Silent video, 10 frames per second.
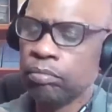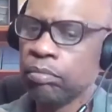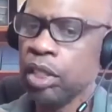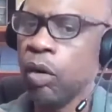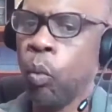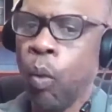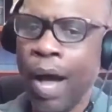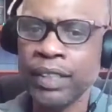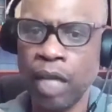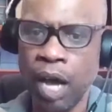
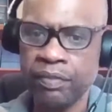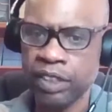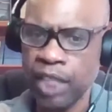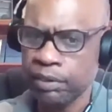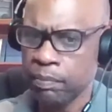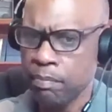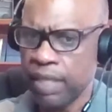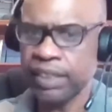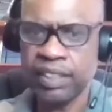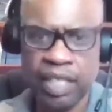whites oftentimes
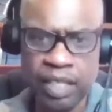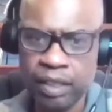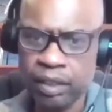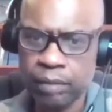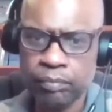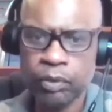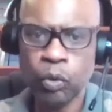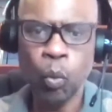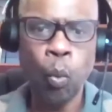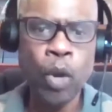miss things,
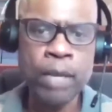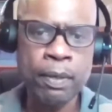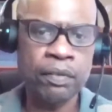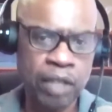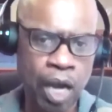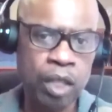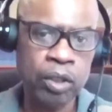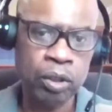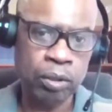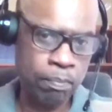we people of
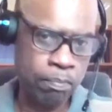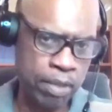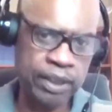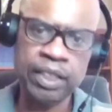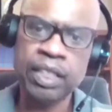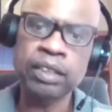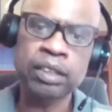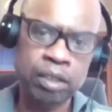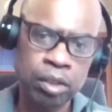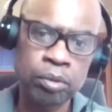color miss things
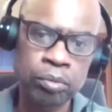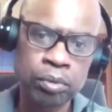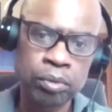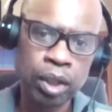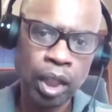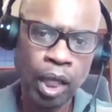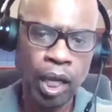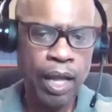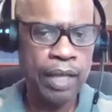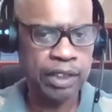too.
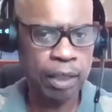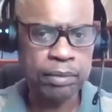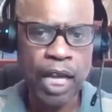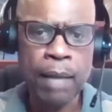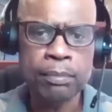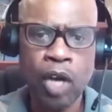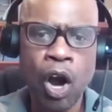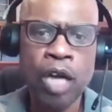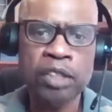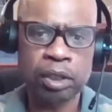And sometimes
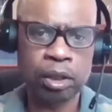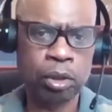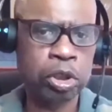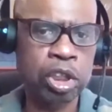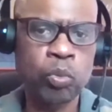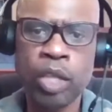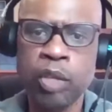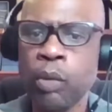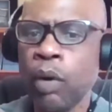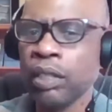our solutions,
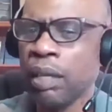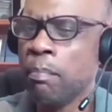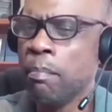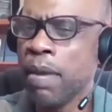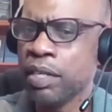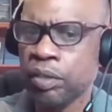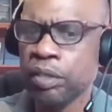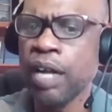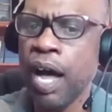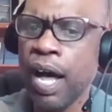whether we want to admit it
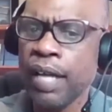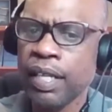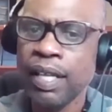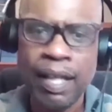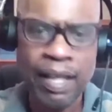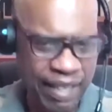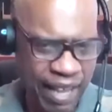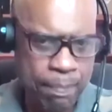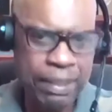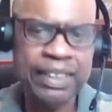or not,
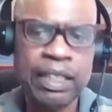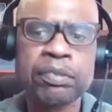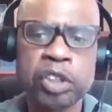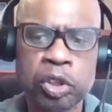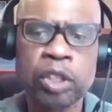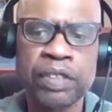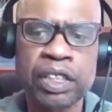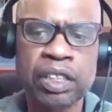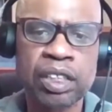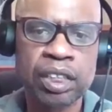can be
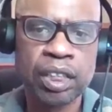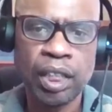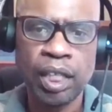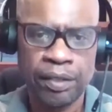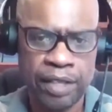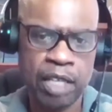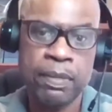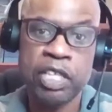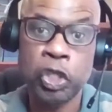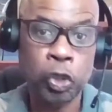self-serving. They could
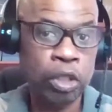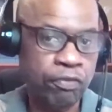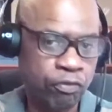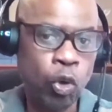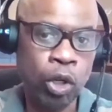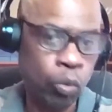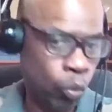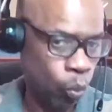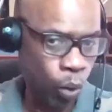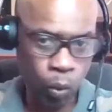be good for
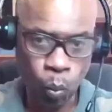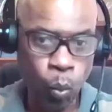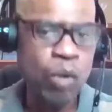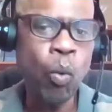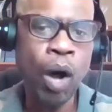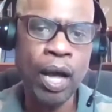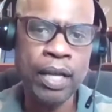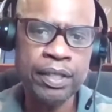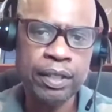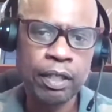what we
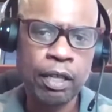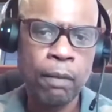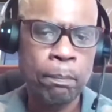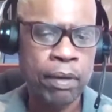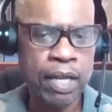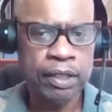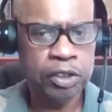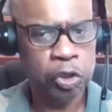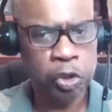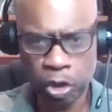want, but not
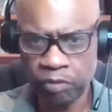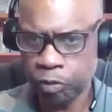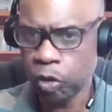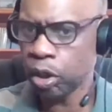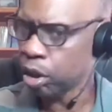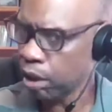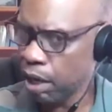necessarily good for